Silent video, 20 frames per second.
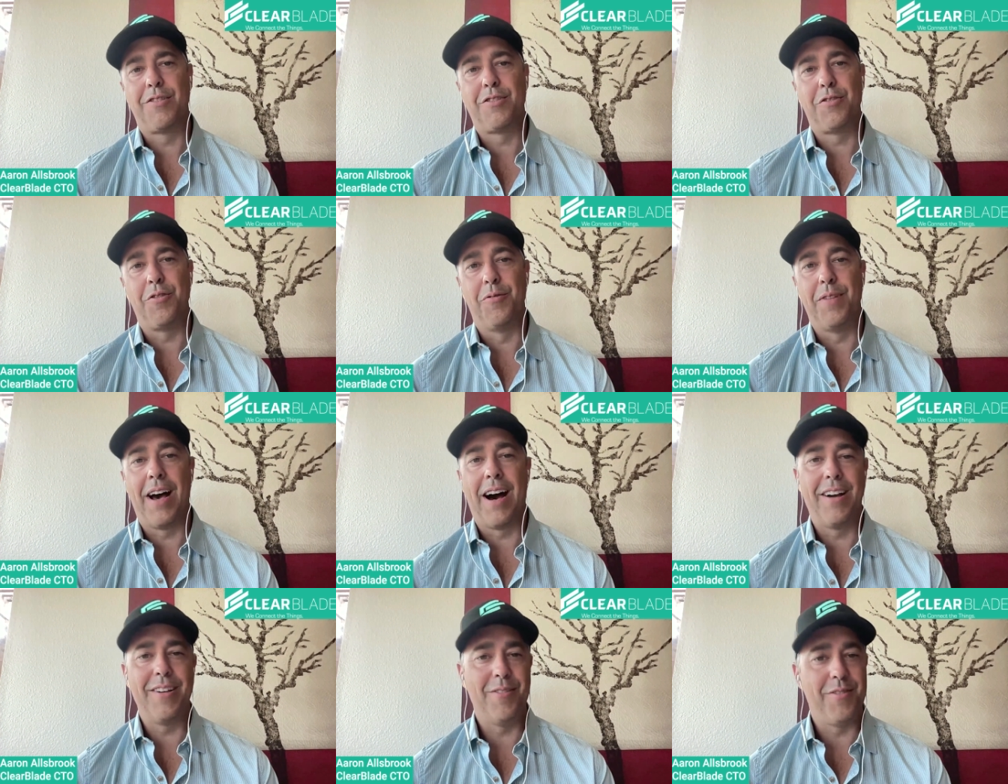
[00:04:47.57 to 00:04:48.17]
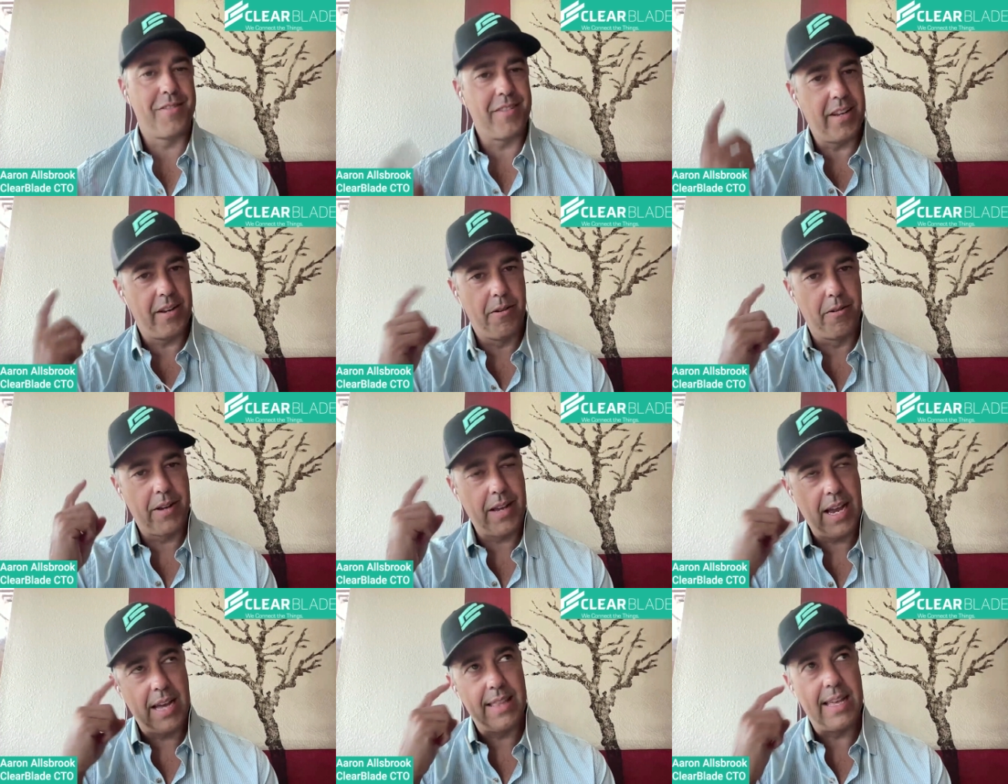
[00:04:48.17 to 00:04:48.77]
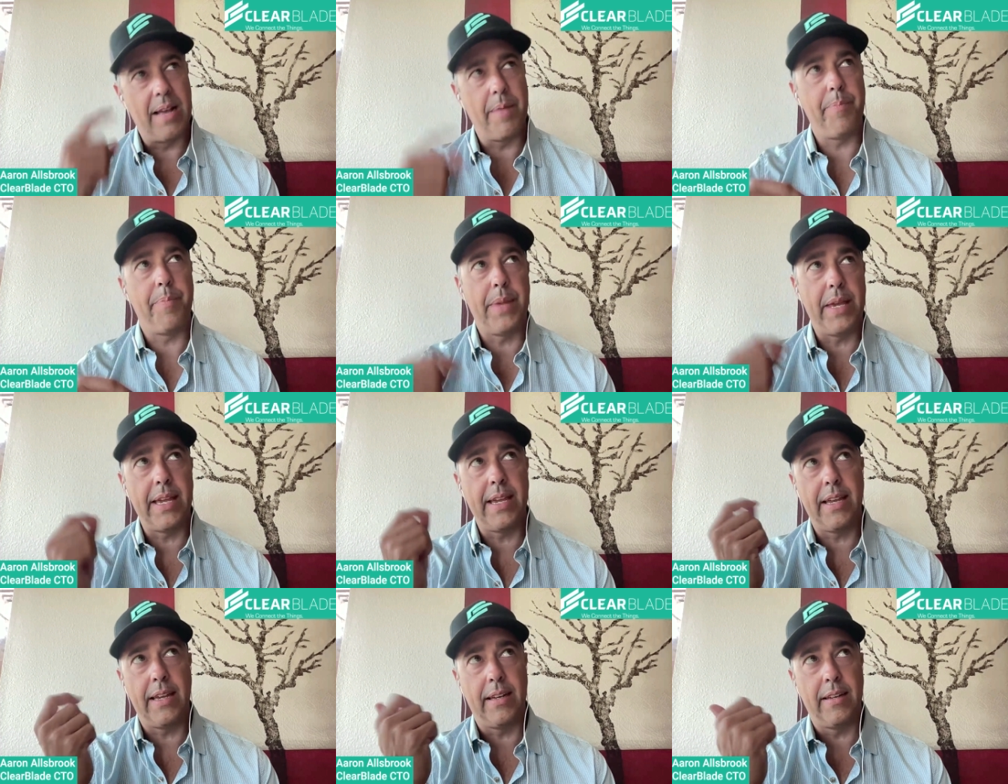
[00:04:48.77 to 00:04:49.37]
So now you say, okay, that
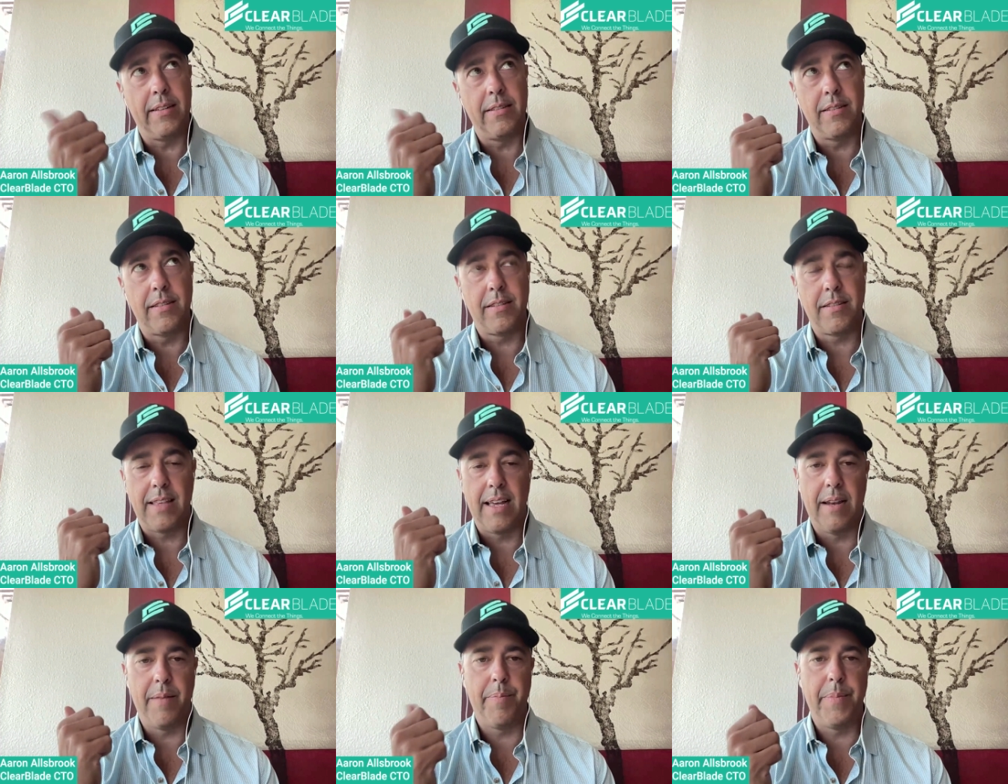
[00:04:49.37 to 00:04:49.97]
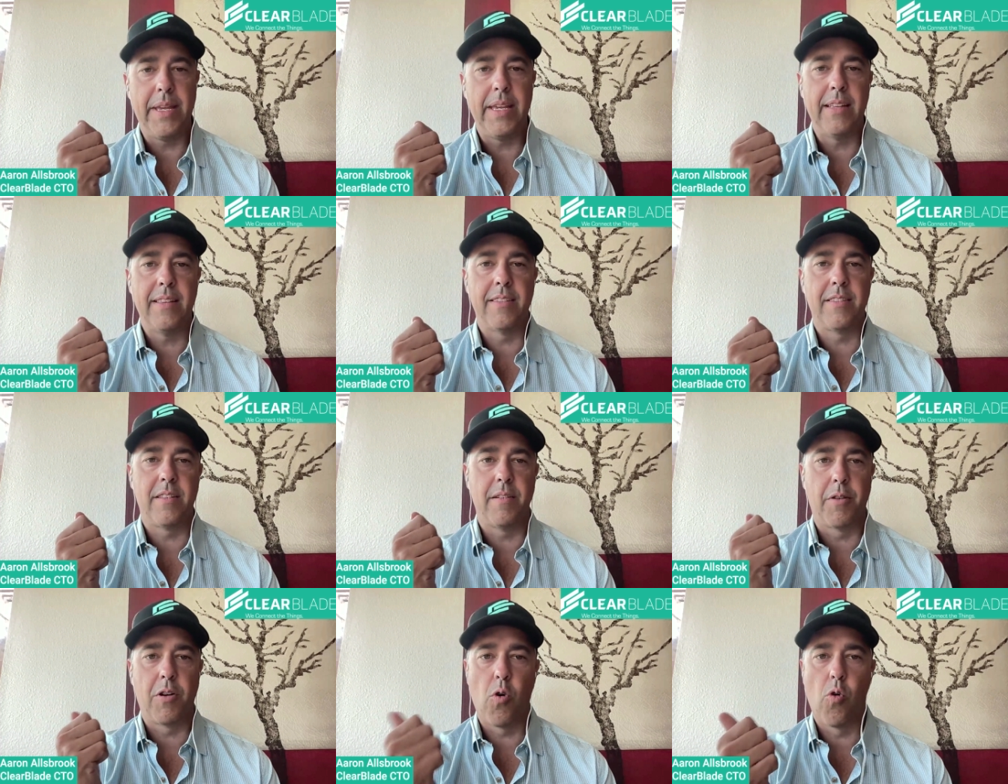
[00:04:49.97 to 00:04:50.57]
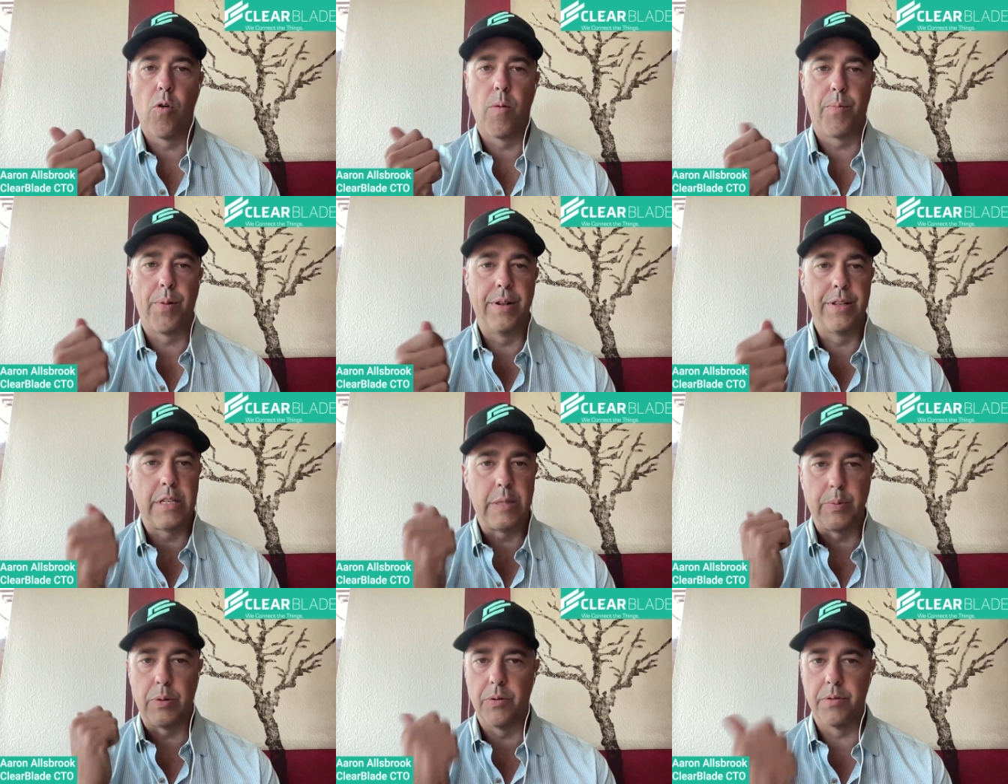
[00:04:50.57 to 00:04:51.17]
means the core
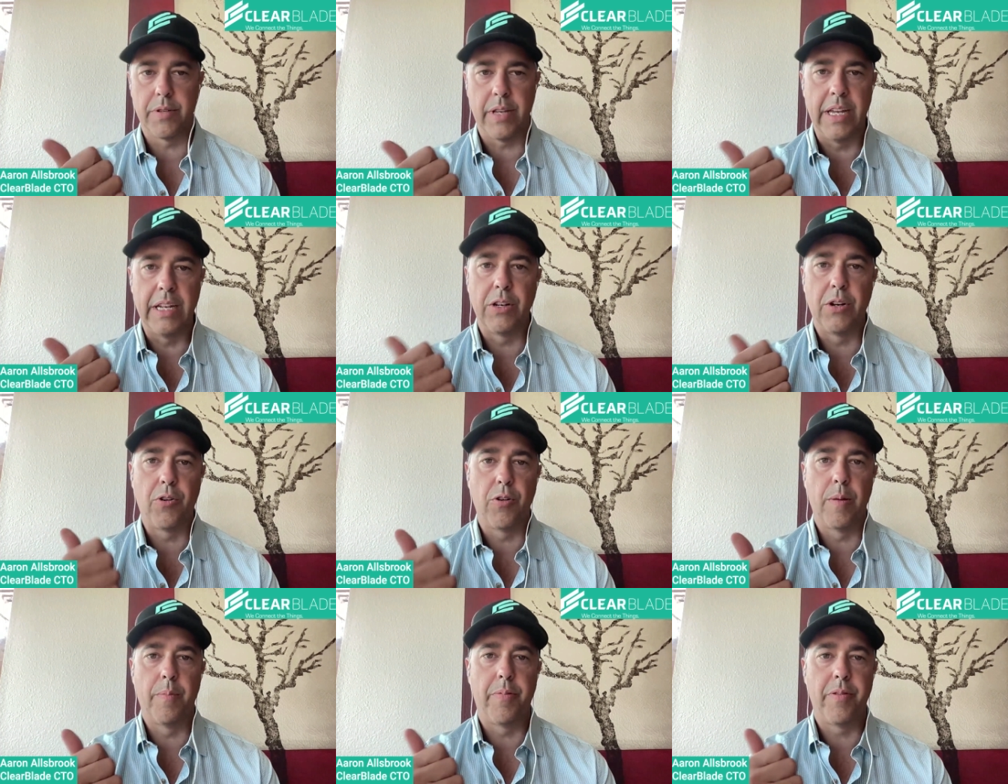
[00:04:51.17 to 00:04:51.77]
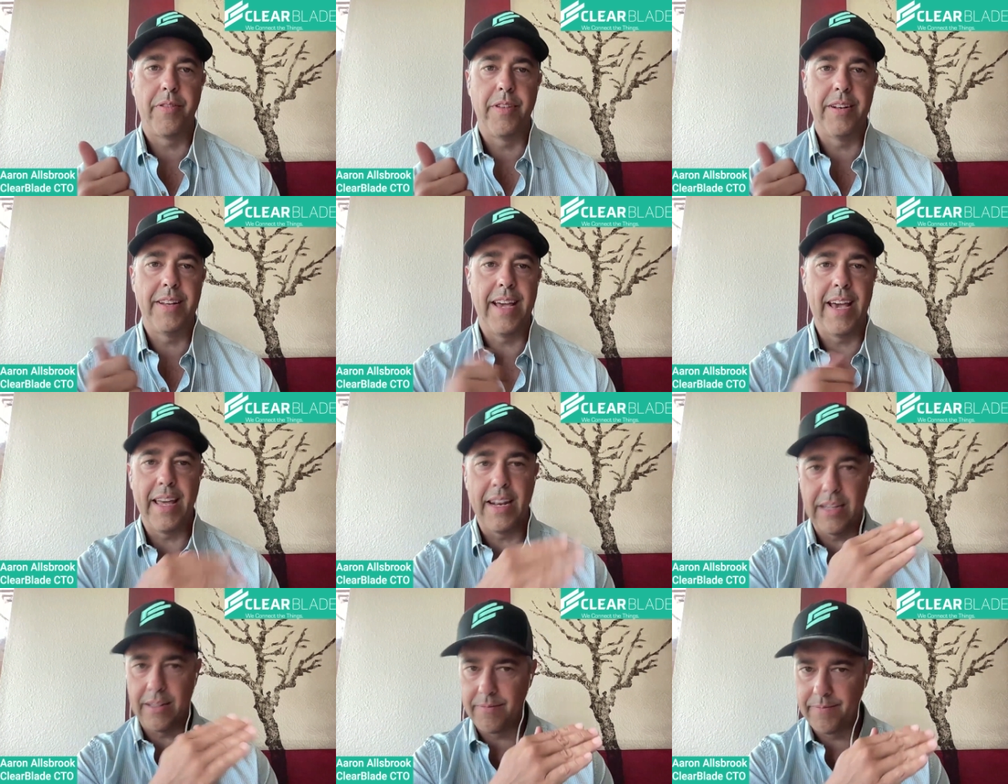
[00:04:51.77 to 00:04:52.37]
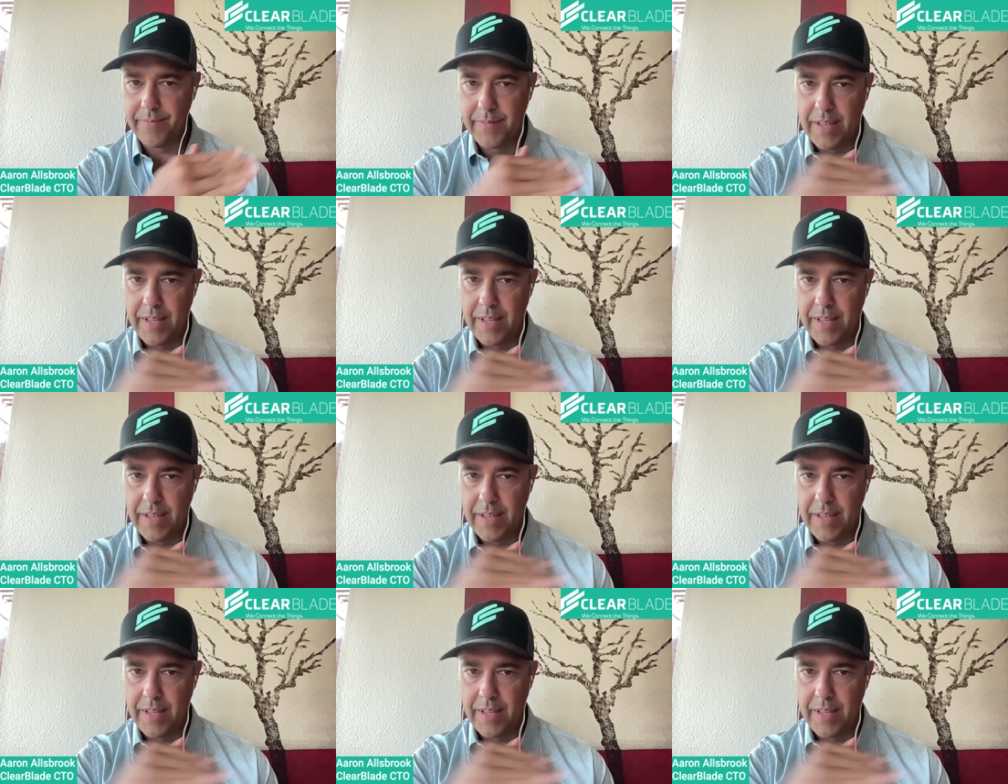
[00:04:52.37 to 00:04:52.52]
principles encrypt the data.